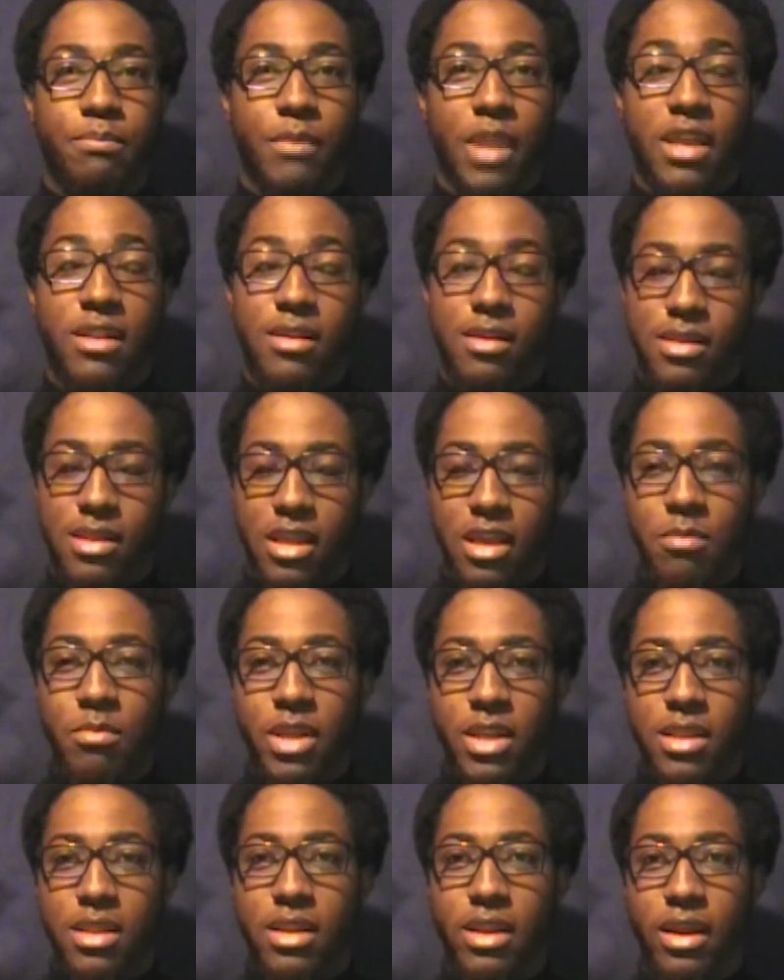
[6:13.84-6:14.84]
In the same
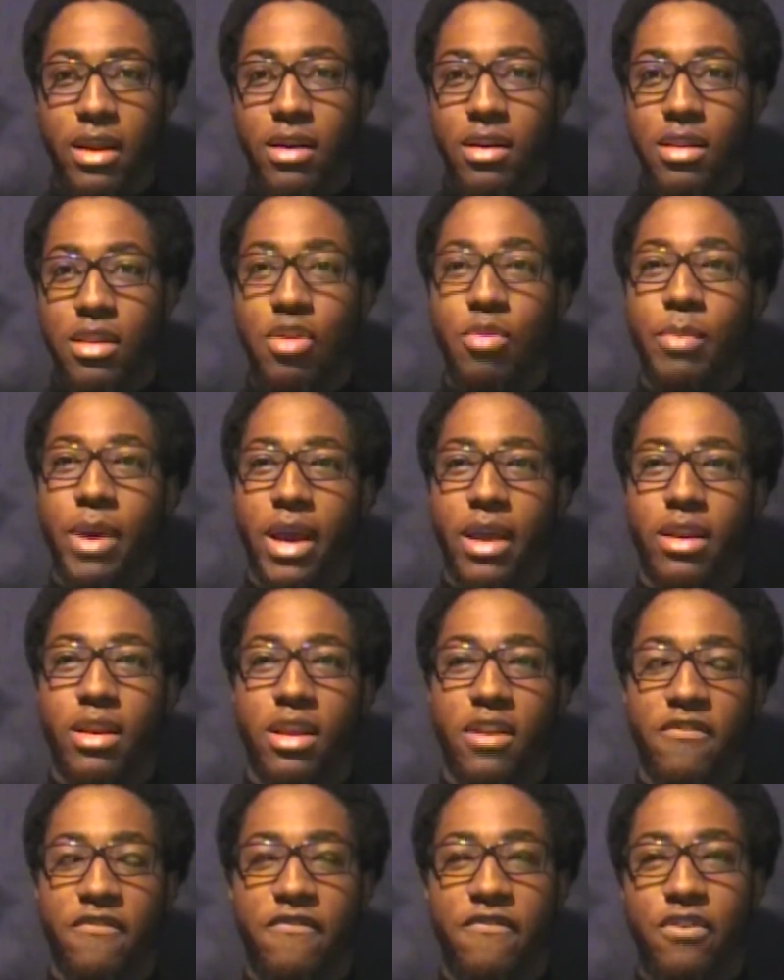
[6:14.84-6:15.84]
instance, you might
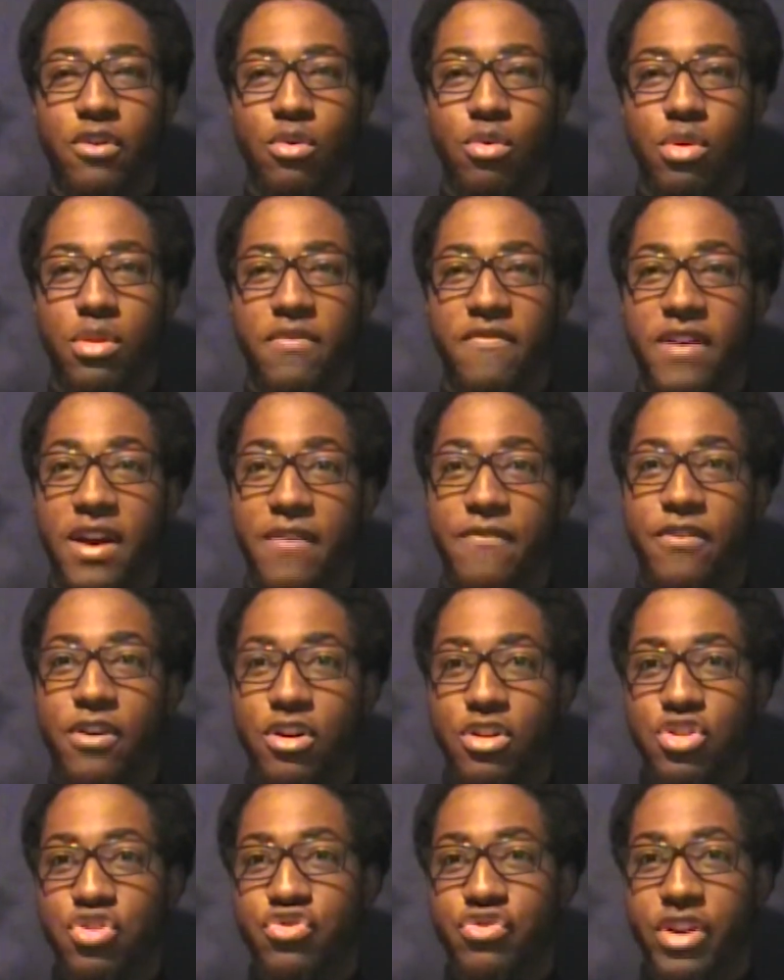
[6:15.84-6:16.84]
infuse
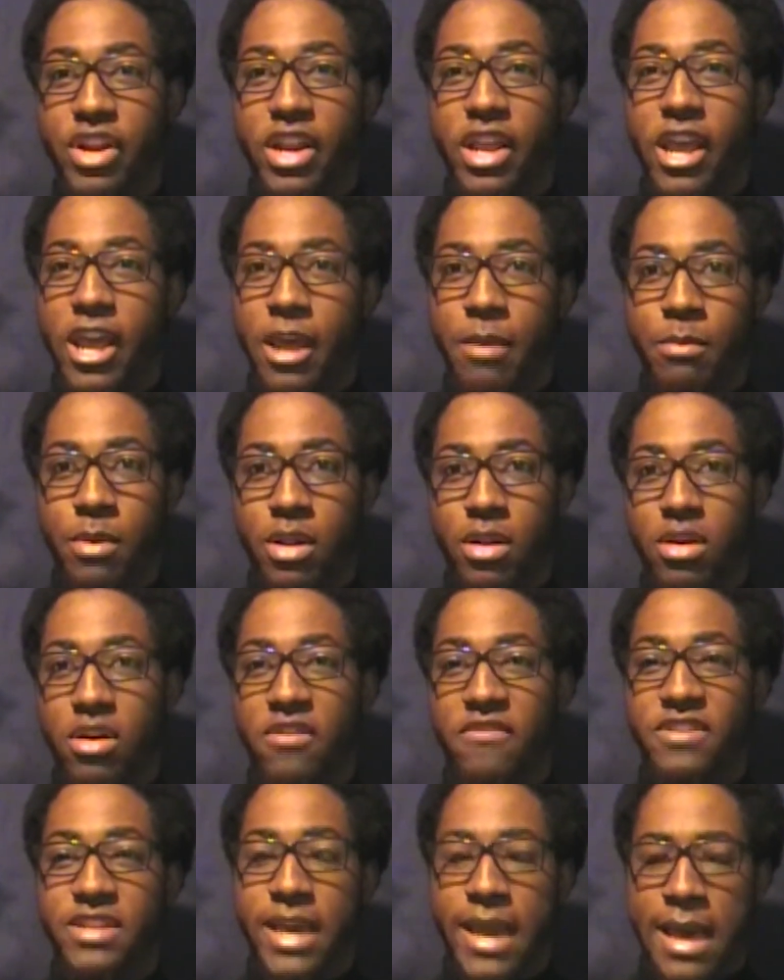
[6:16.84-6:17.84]
500 ml
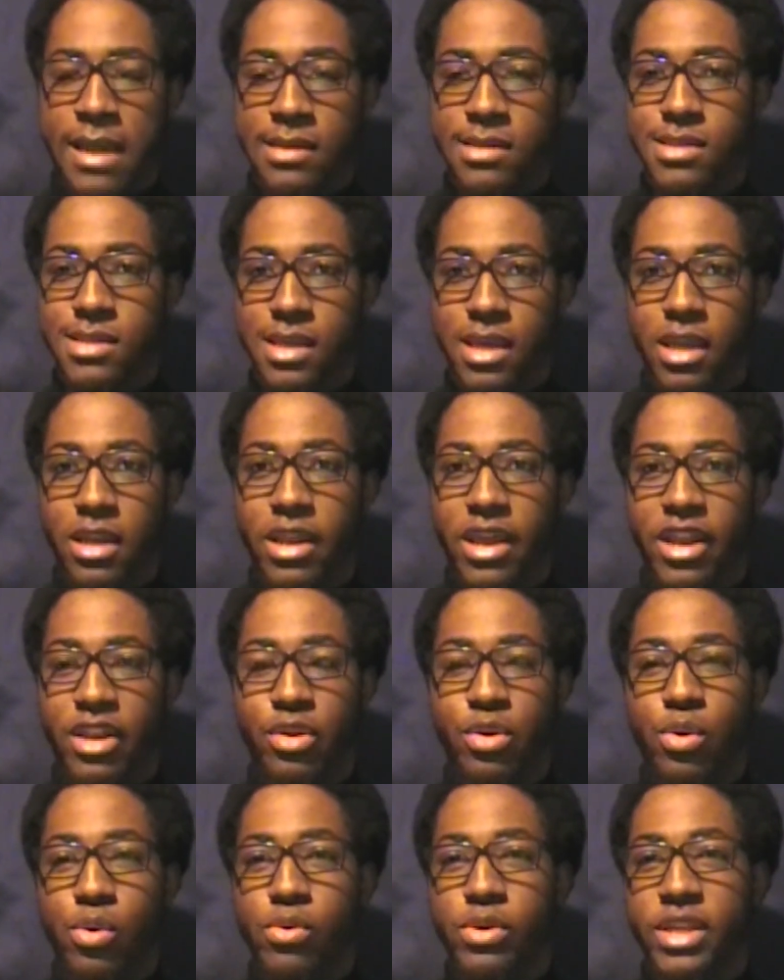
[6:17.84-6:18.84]
of dialysate and
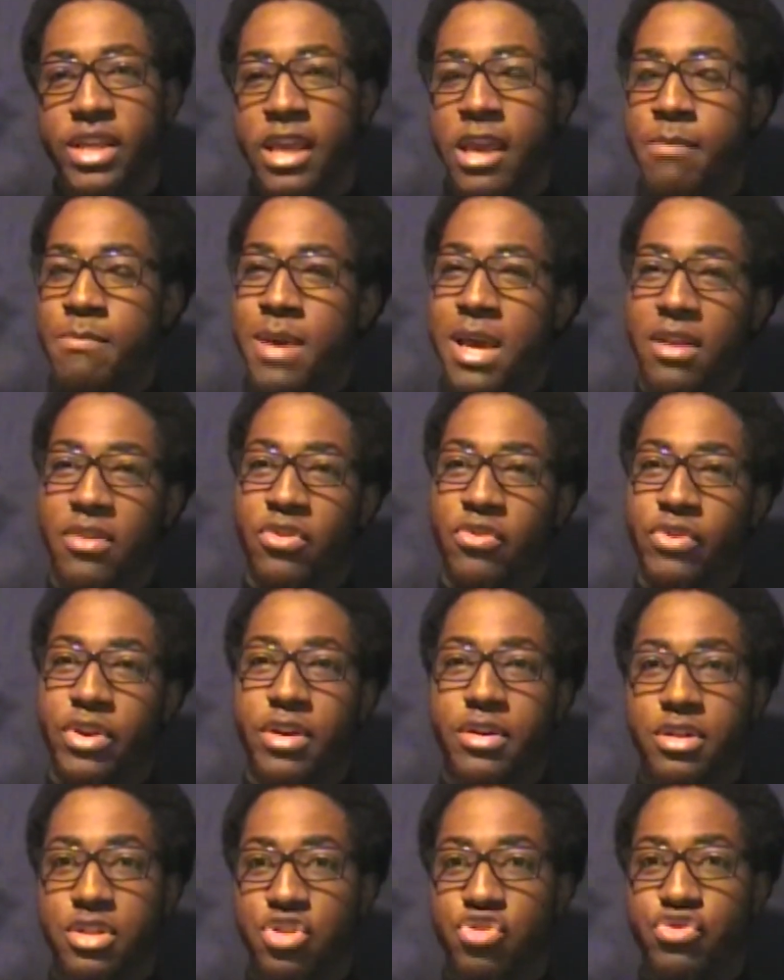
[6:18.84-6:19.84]
you only get back
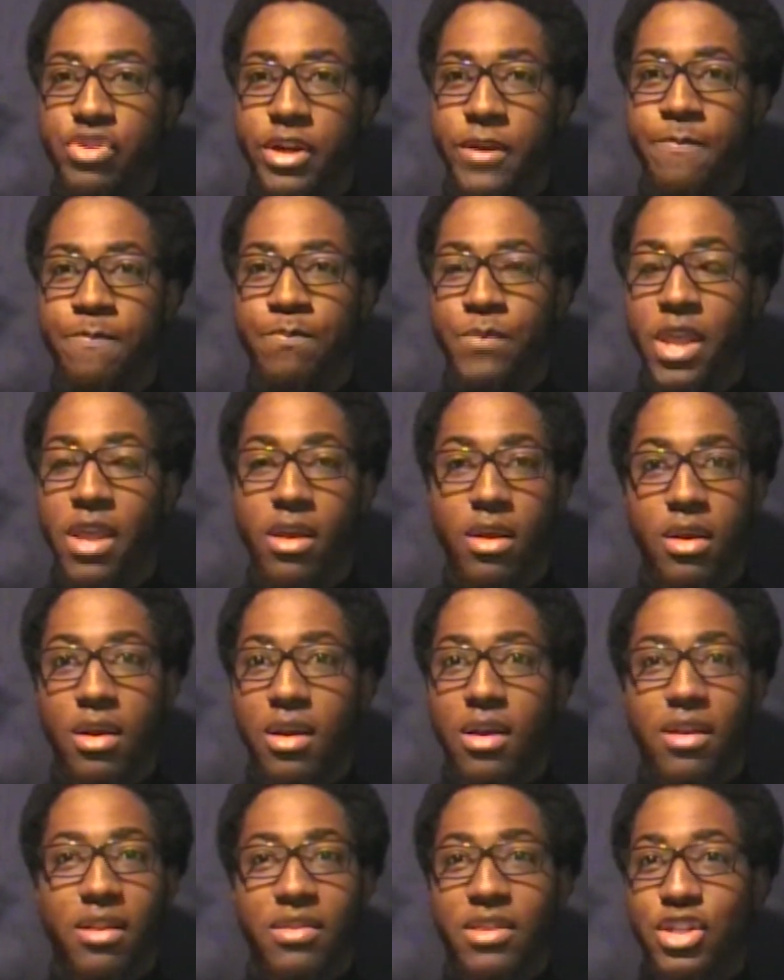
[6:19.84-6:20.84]
300.
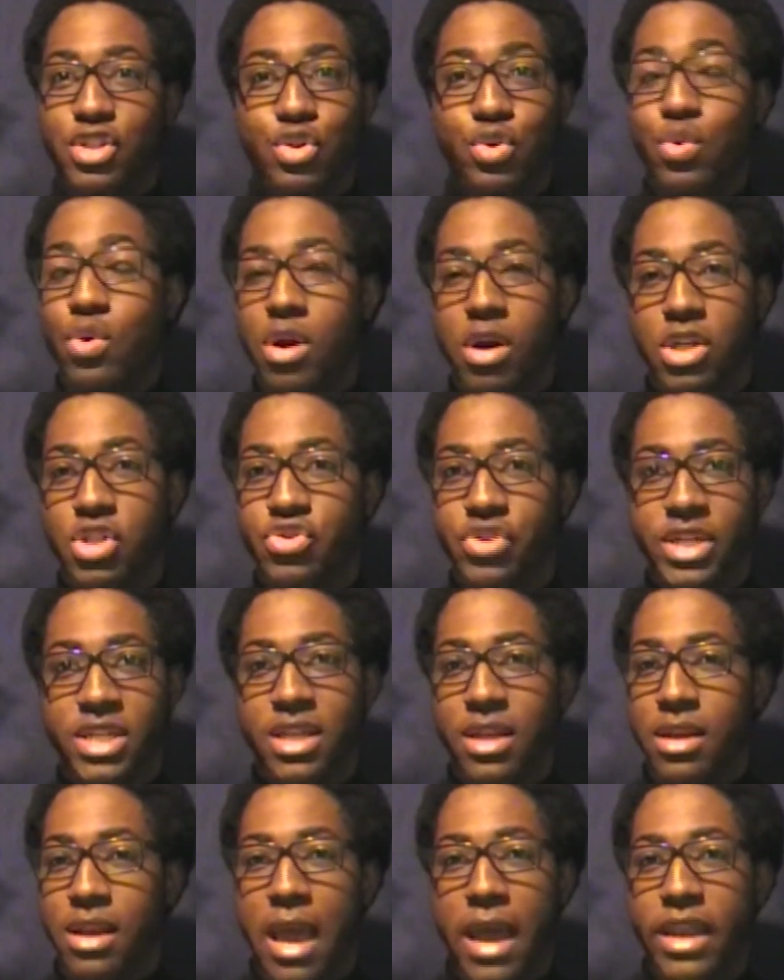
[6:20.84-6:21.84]
The 200
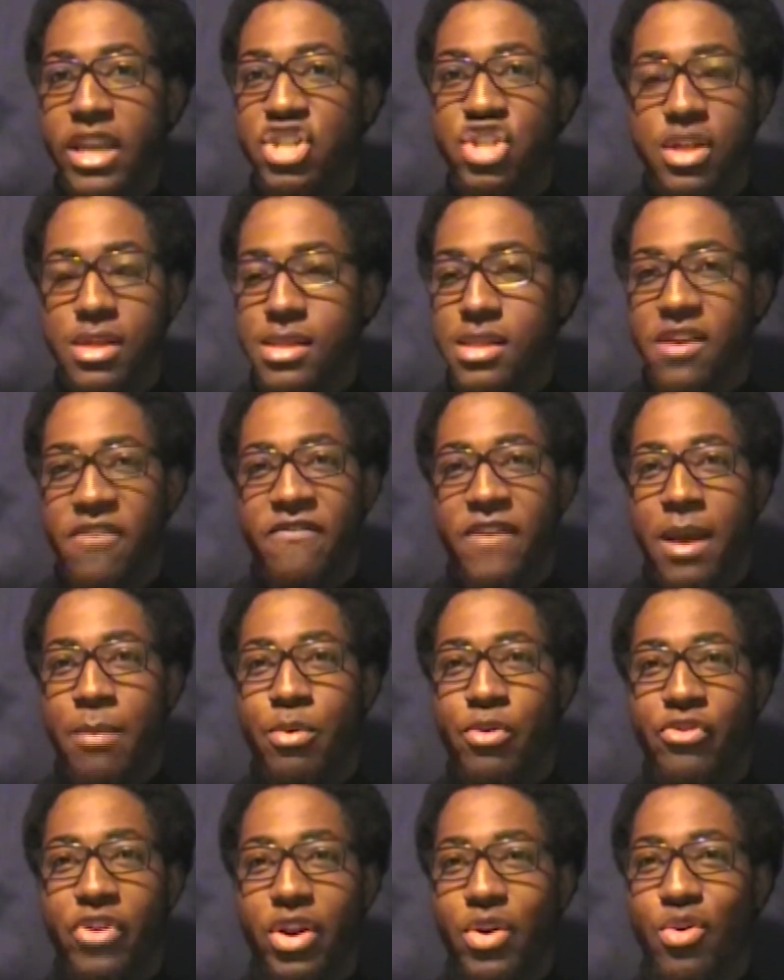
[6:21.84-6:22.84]
did not just
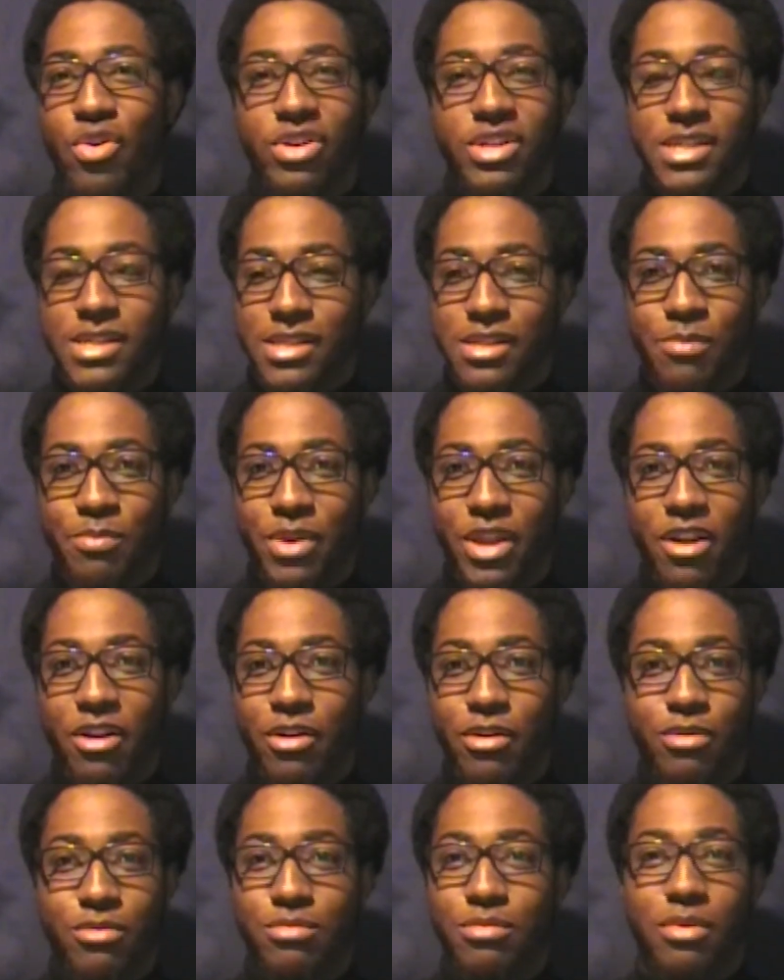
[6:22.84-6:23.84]
evaporate or
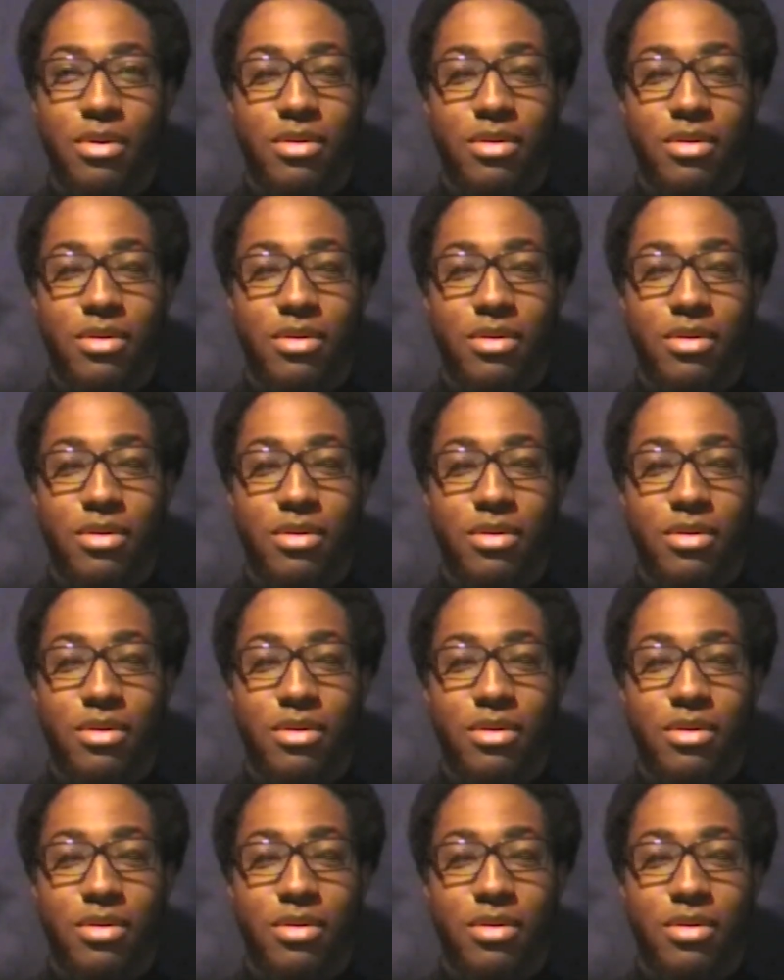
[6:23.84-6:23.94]
disappear